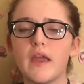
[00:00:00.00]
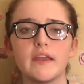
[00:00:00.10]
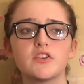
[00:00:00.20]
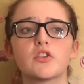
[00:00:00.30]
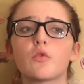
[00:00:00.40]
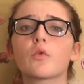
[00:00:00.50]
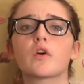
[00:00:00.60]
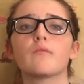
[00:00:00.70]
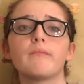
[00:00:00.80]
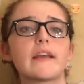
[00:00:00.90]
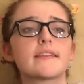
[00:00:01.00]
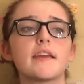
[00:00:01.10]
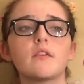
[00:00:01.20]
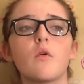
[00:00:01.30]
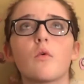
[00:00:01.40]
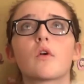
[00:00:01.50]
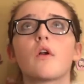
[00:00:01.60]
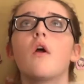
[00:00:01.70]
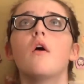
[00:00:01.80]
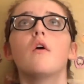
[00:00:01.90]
Asian or Mexican or